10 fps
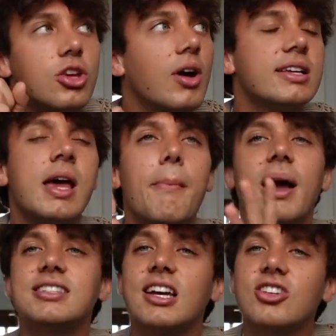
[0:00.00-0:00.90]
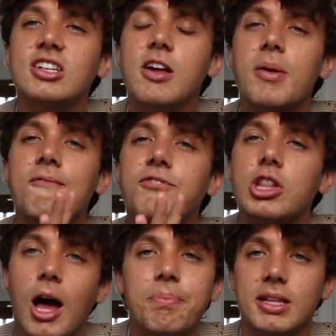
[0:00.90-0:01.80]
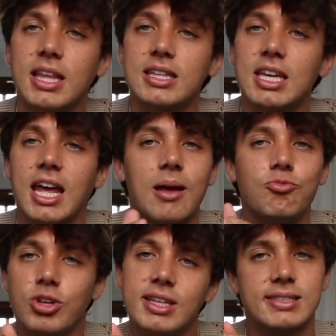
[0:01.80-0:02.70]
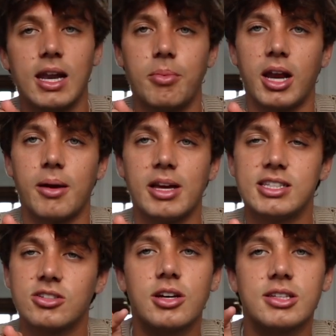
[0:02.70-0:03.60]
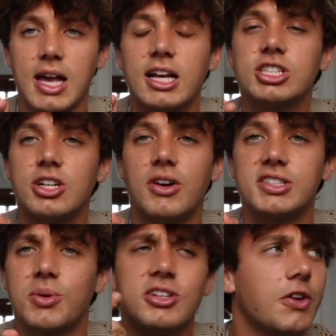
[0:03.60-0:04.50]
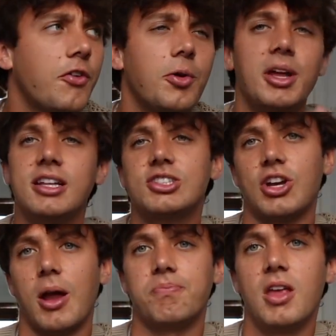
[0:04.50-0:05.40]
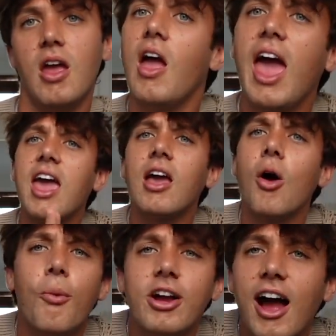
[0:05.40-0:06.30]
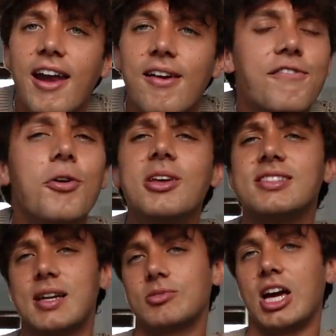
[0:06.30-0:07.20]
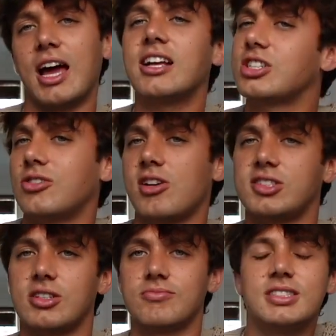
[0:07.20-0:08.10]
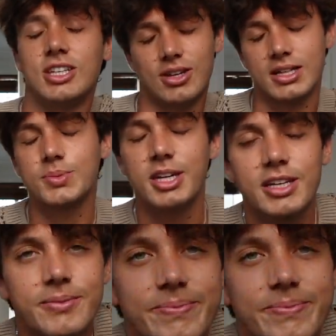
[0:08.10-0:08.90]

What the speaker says: You guys, my TikToks have been flopping lately, and I'm really sad about it. My TikTok is @SHEA. Also follow me on Instagram. Hey, while you're at it, follow me on Snapchat @SHEA. See you next week.